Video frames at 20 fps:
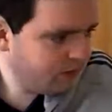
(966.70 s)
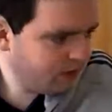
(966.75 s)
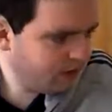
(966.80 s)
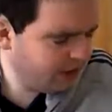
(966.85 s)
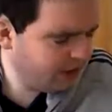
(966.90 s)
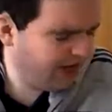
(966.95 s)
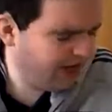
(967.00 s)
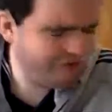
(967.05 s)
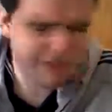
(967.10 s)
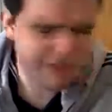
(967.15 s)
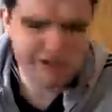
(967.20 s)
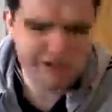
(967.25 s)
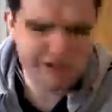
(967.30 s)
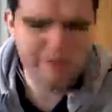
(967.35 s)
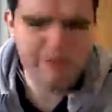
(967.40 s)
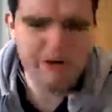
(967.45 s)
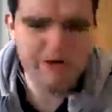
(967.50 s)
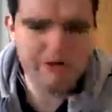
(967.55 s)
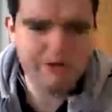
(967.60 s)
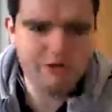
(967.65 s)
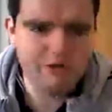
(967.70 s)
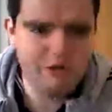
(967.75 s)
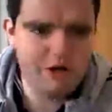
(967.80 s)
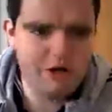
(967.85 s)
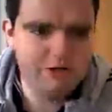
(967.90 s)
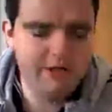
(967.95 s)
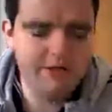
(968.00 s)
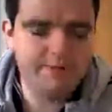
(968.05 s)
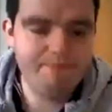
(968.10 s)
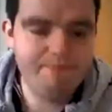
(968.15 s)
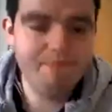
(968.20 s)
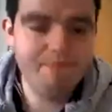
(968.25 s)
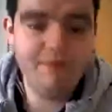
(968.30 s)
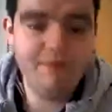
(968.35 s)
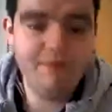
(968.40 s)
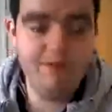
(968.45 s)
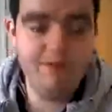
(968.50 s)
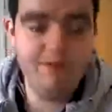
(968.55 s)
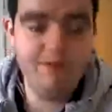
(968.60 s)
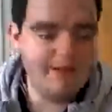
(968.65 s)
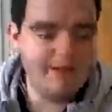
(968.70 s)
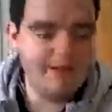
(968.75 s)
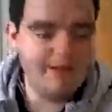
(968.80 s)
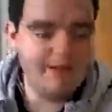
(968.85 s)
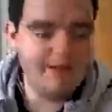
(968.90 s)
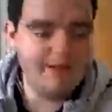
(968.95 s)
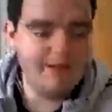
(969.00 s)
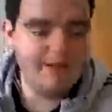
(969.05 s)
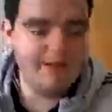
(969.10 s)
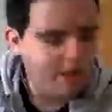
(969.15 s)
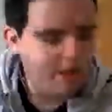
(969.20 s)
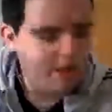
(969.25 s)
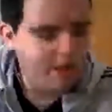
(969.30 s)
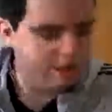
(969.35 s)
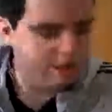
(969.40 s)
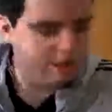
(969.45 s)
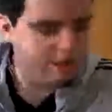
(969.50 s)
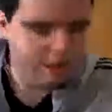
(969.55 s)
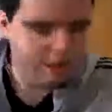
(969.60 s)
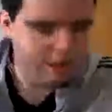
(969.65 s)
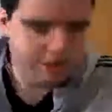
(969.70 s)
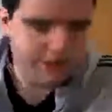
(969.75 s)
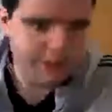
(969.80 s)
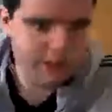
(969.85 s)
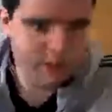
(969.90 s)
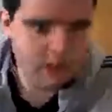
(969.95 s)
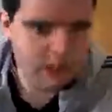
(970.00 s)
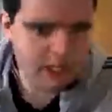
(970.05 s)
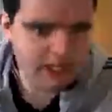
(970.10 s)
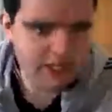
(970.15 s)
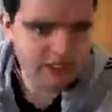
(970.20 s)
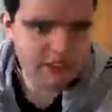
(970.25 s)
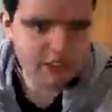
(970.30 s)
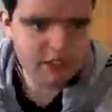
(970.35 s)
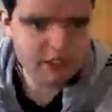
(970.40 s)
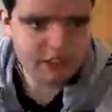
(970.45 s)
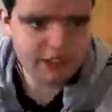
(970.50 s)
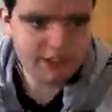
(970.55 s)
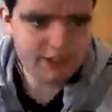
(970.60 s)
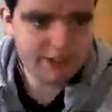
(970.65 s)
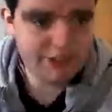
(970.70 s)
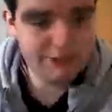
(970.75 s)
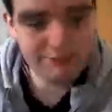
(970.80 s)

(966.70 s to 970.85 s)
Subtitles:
yeah. I was talking about going, and I'll look into it later because